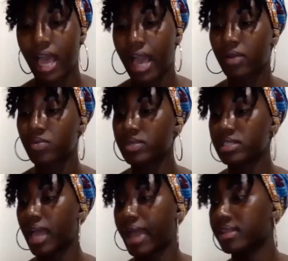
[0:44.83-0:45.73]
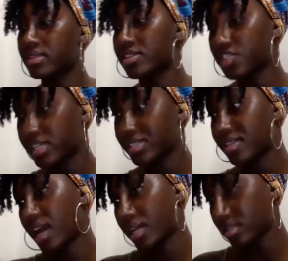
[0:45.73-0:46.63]
I would highly suggest
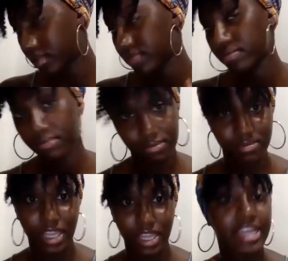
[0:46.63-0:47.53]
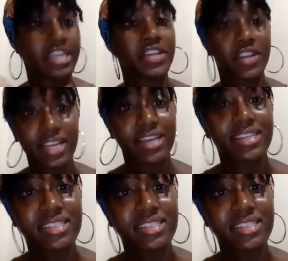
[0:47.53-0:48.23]
not hitting your kids